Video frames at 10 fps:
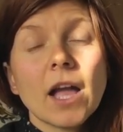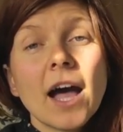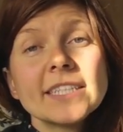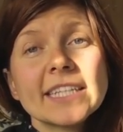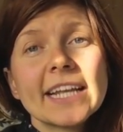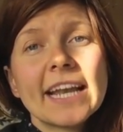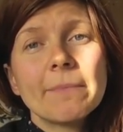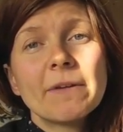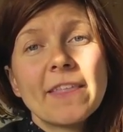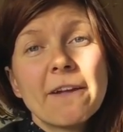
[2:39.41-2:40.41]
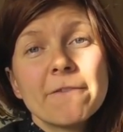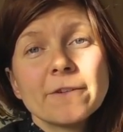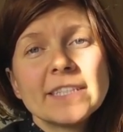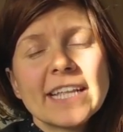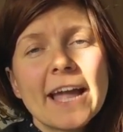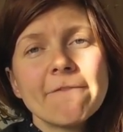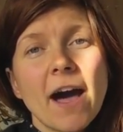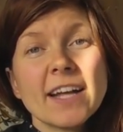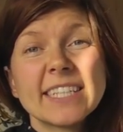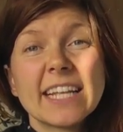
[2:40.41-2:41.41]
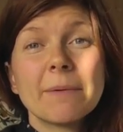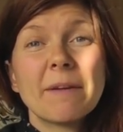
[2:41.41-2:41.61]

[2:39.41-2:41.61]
Asking them if they feel safe, asking